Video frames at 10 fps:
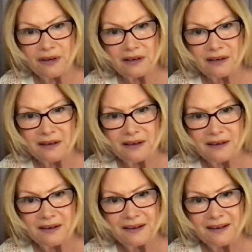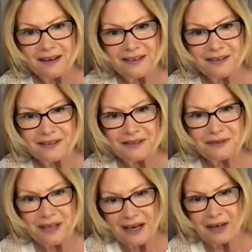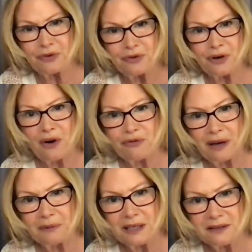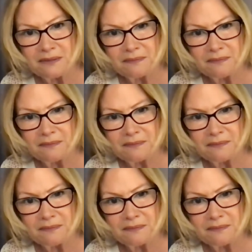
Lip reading: and care for our families?